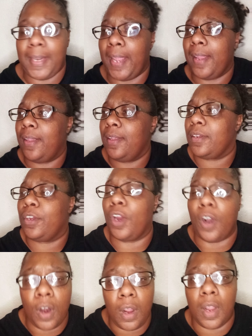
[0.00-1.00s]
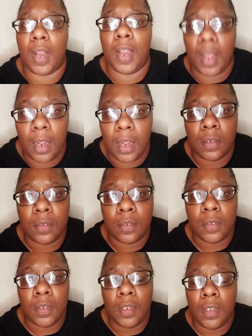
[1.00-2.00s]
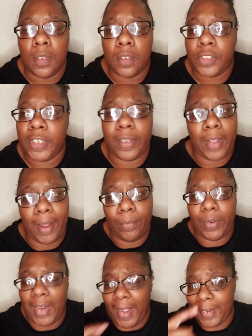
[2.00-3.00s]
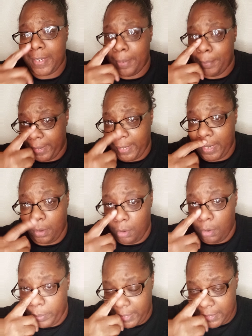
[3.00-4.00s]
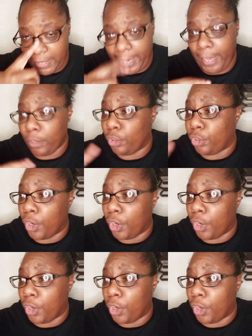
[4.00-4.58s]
Like, girl. See, I had to get my get on when I said that.